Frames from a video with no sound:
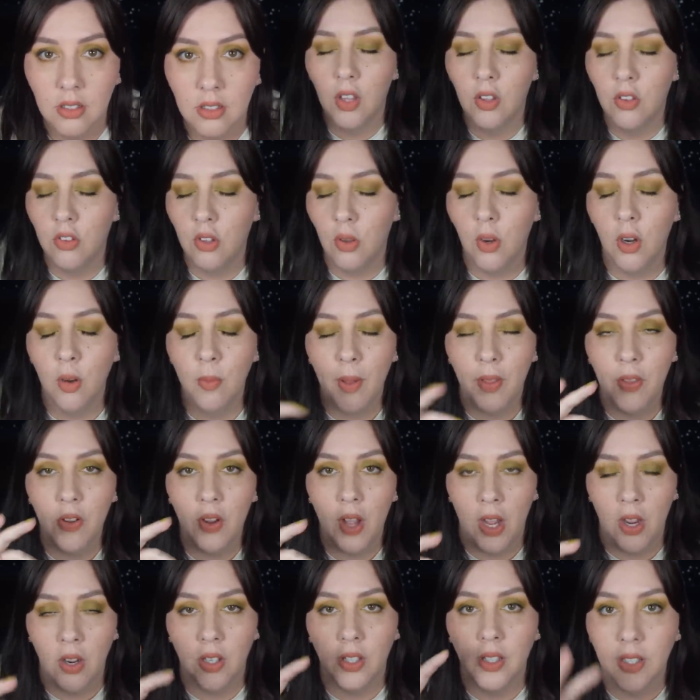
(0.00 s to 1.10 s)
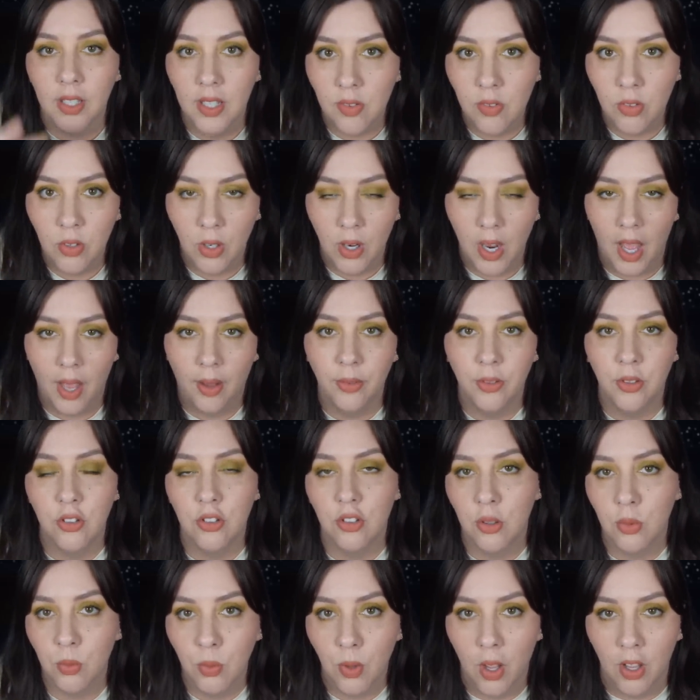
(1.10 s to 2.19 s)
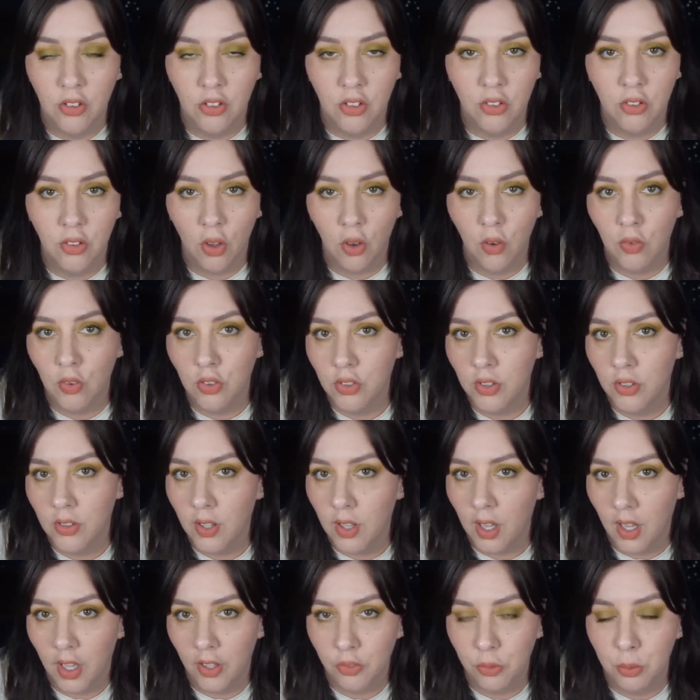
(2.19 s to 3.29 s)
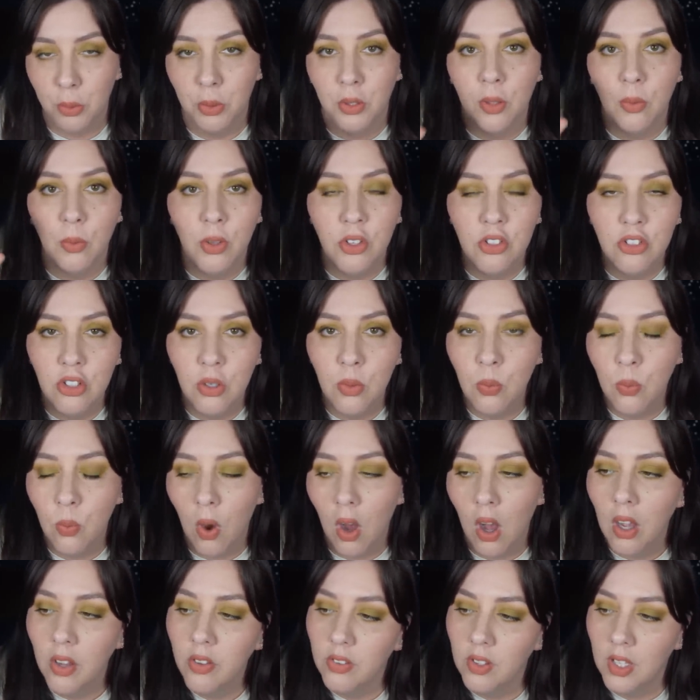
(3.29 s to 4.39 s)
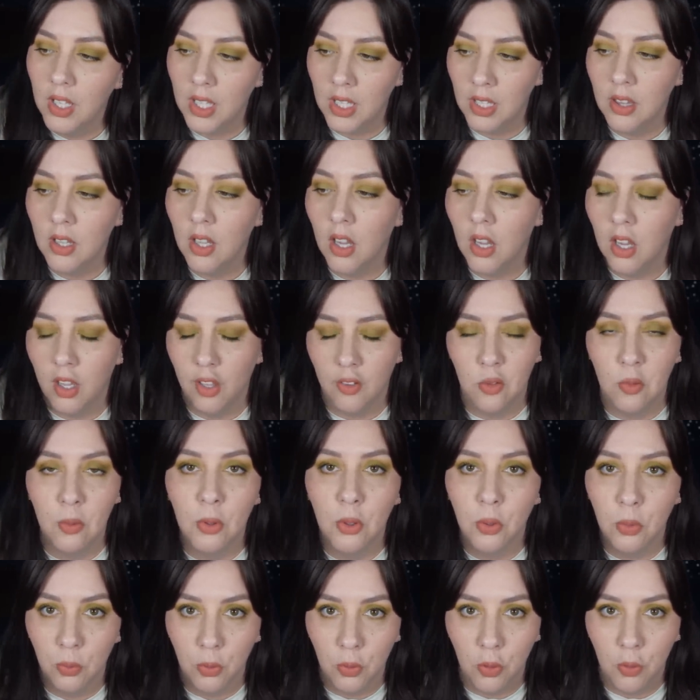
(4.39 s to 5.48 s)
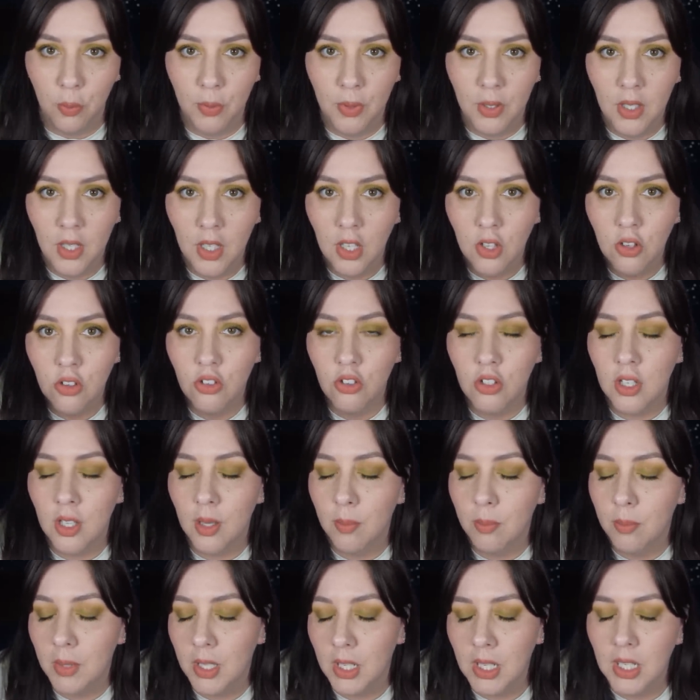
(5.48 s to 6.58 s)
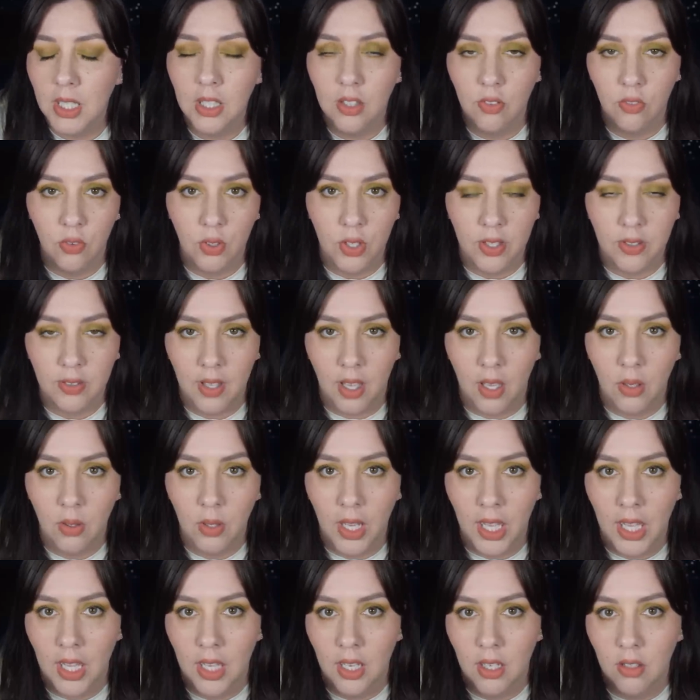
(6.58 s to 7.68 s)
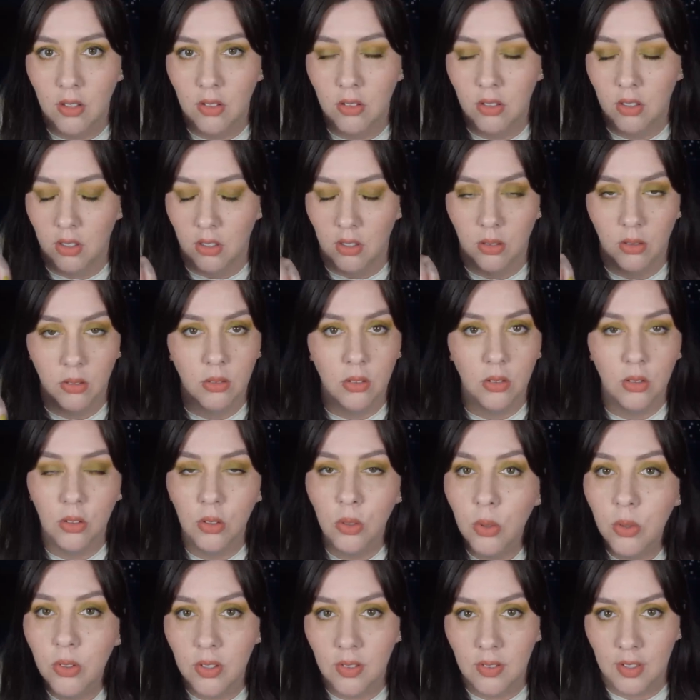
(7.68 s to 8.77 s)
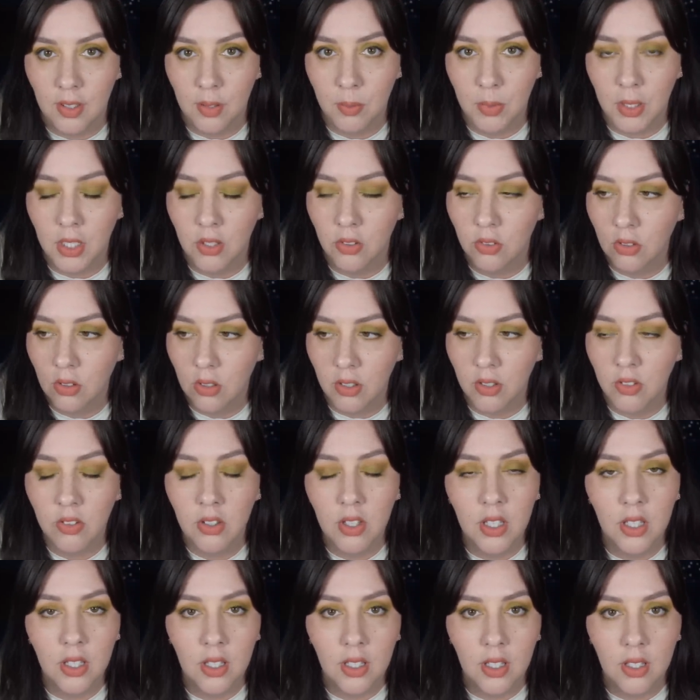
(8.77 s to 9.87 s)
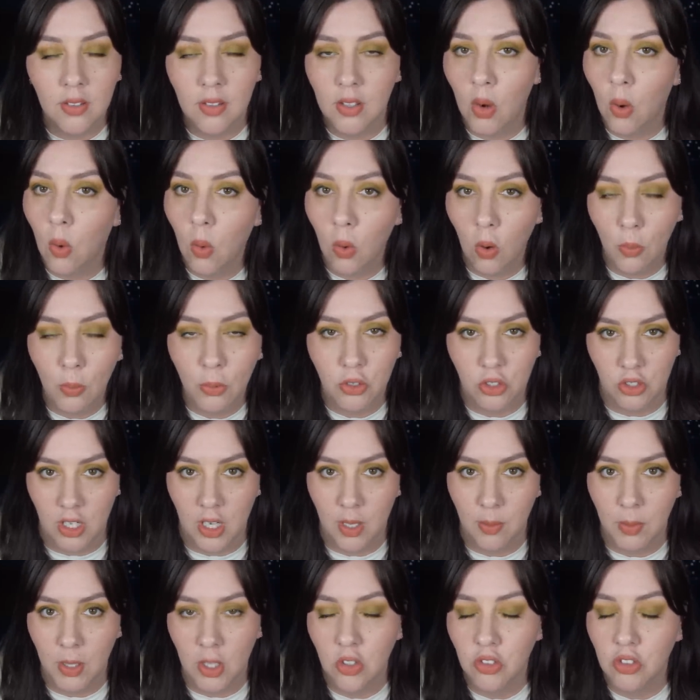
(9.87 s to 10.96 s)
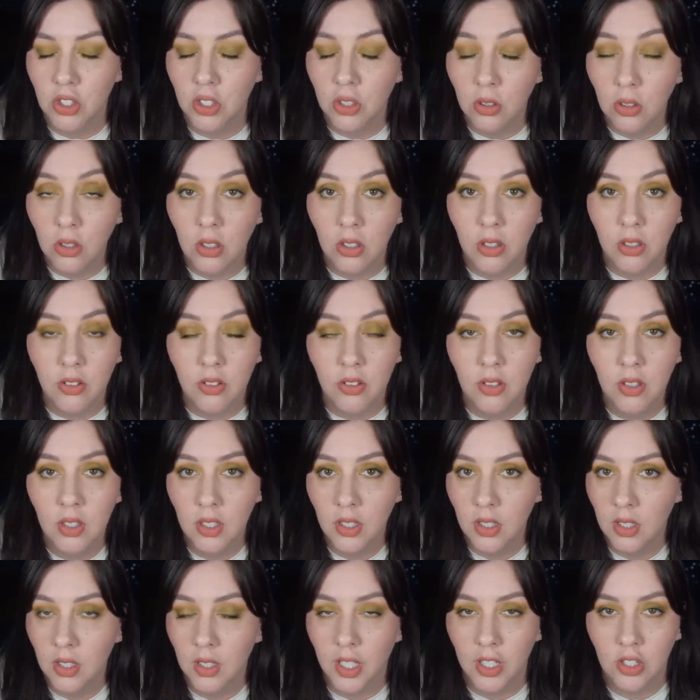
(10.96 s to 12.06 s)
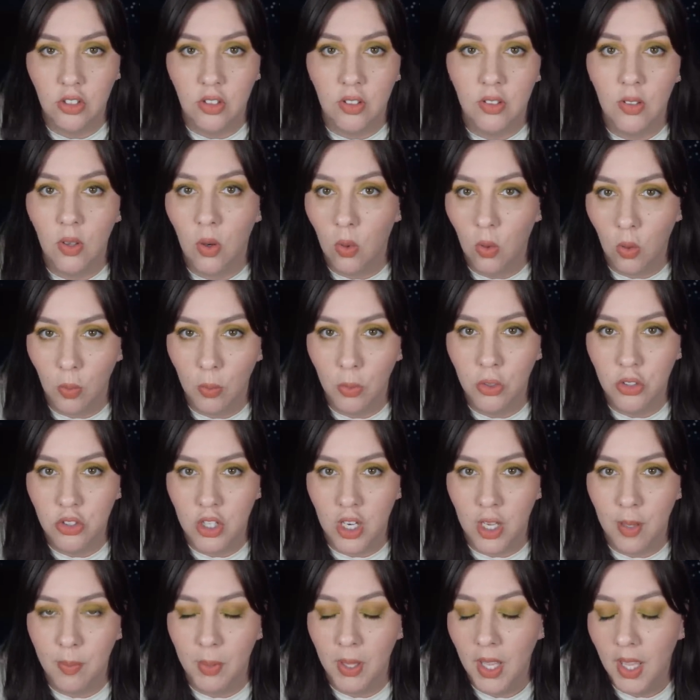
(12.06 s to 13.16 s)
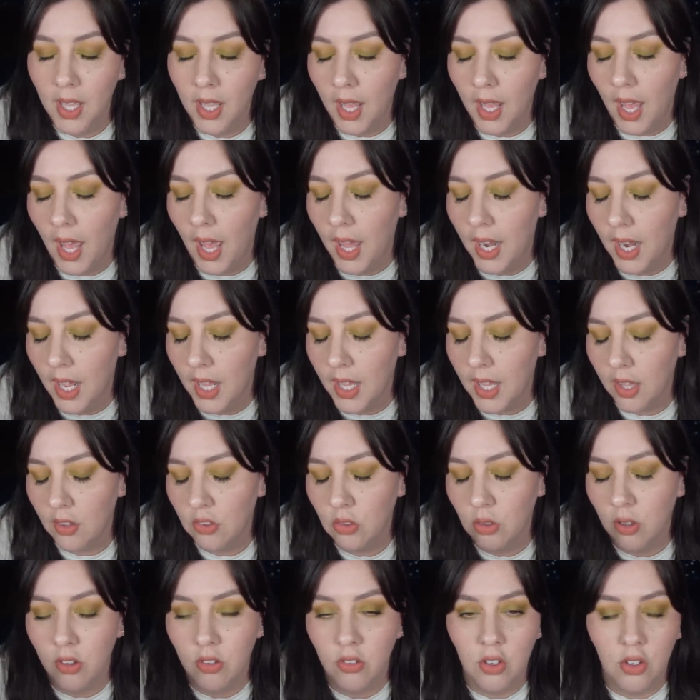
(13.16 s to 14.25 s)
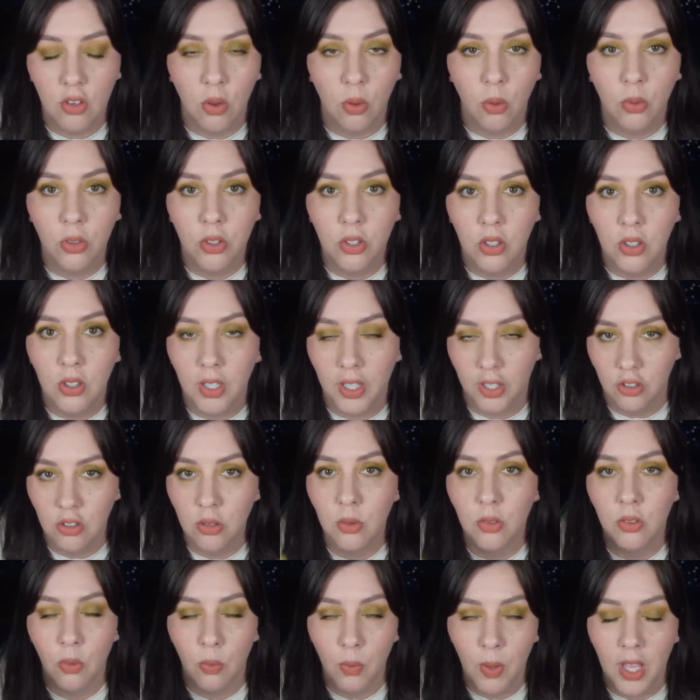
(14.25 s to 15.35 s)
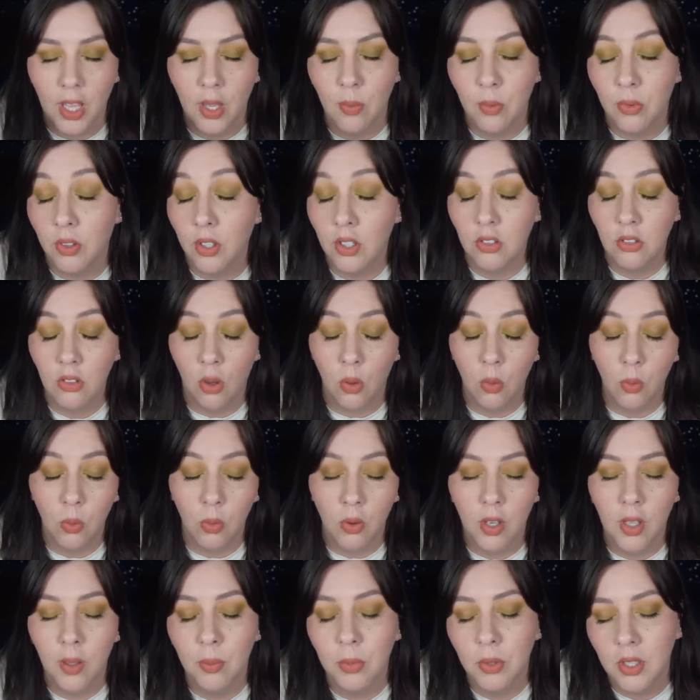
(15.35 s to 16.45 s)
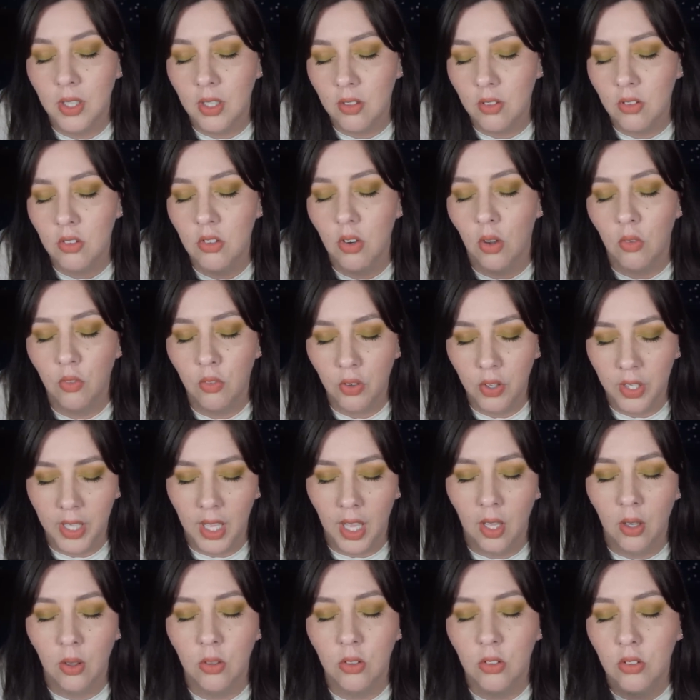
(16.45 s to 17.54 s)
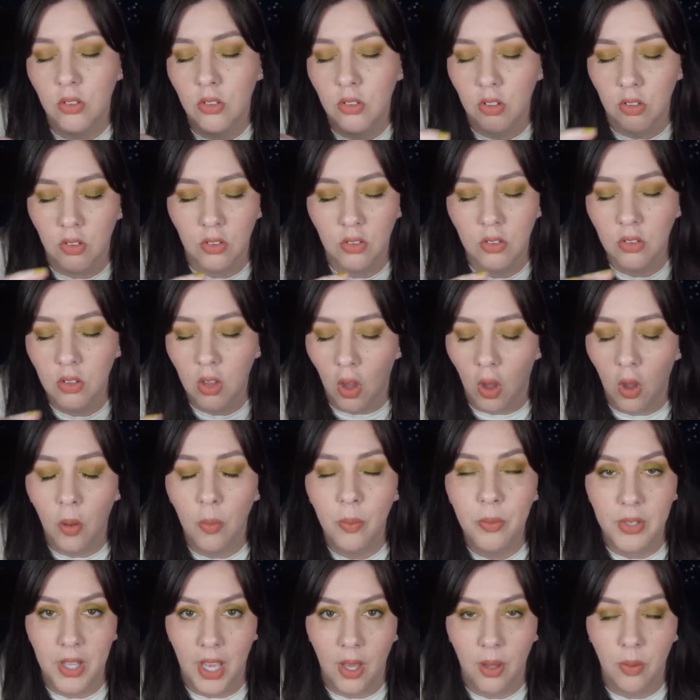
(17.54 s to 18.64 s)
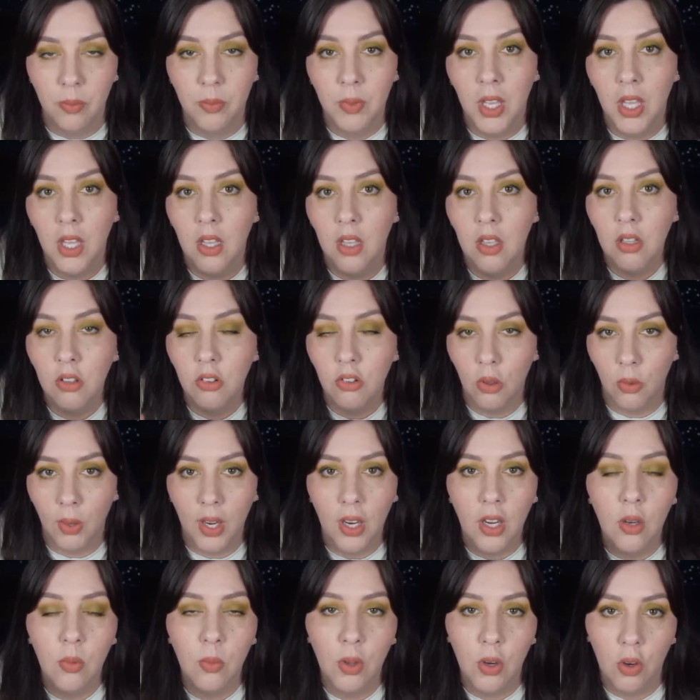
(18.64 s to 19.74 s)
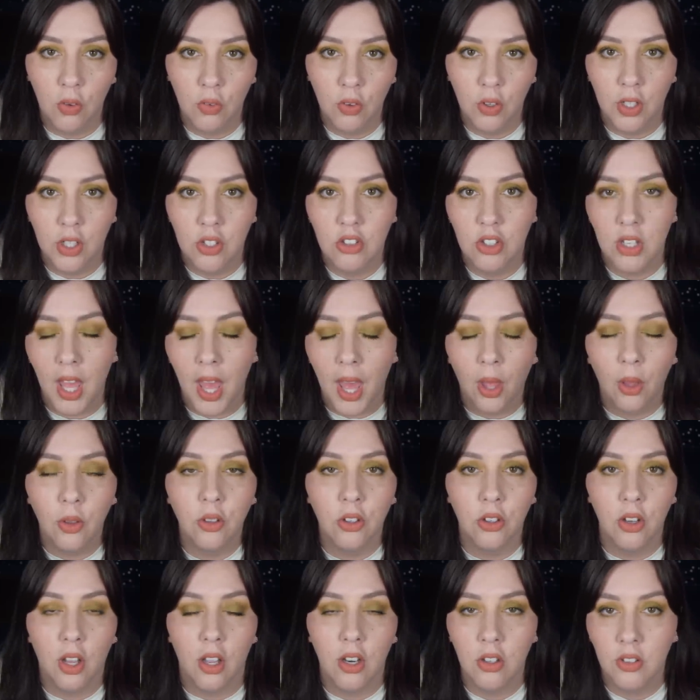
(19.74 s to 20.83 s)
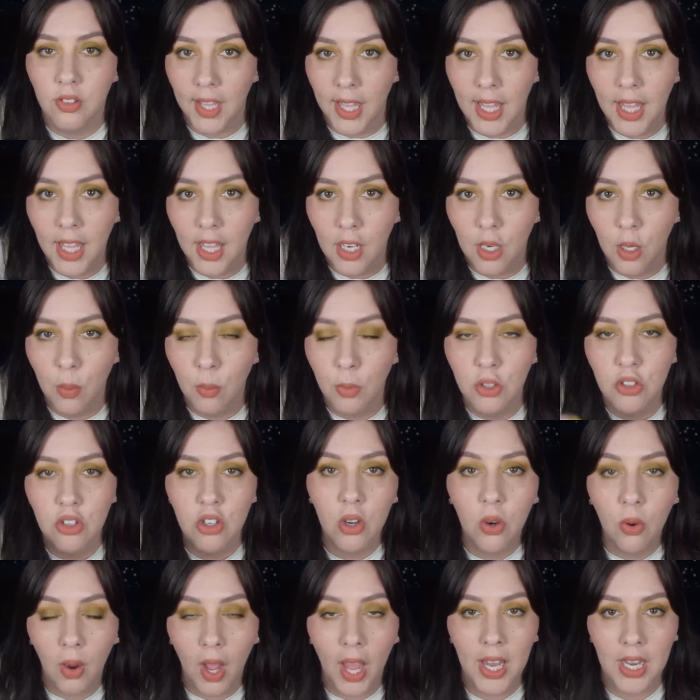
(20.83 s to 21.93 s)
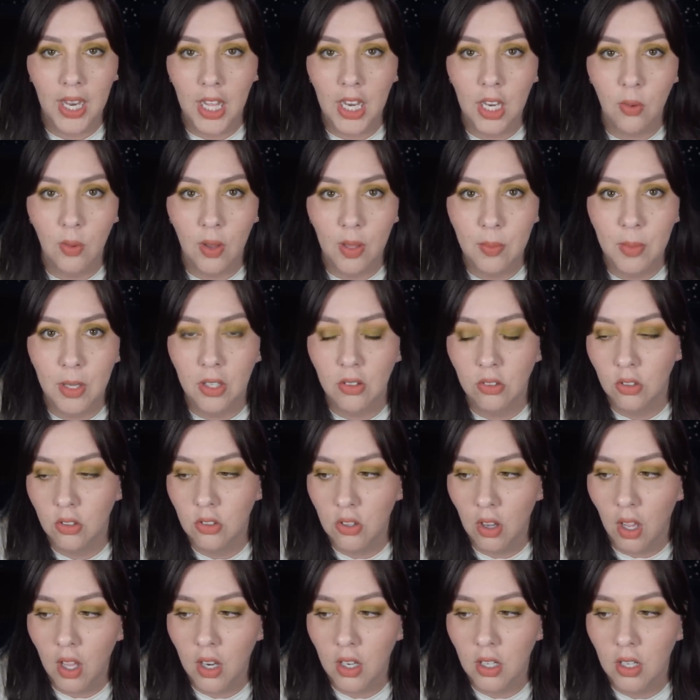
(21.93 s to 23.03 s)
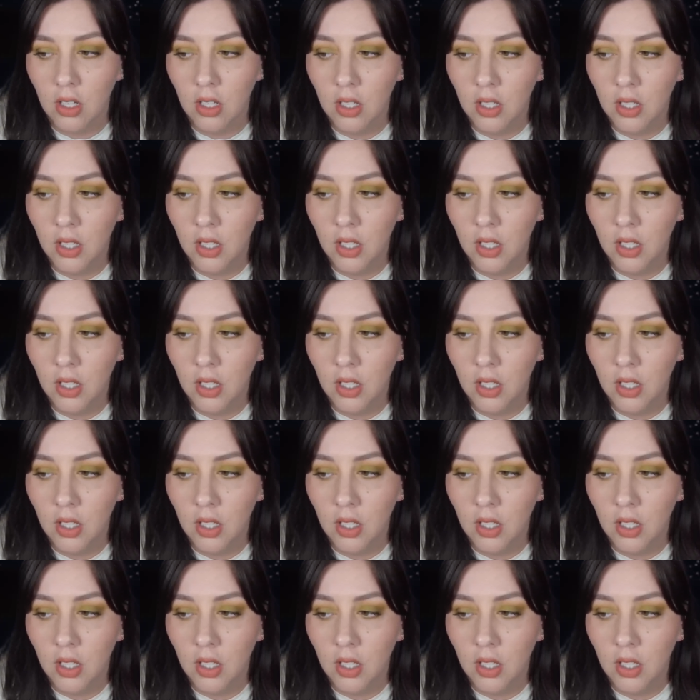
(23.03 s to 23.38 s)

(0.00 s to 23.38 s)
So her mother, Erin, leaves her house and she rushes over to the hospital. And when she walks in the hospital room, she immediately freaks out and, you know, loses it because Christy is in horrible shape and she looks like she's in horrible shape. And I guess Christy told her, like, she was awake and was like, don't worry, please don't freak out. Just calm down. So Erin went over and she held her daughter's hand, but she cried anyway because her daughter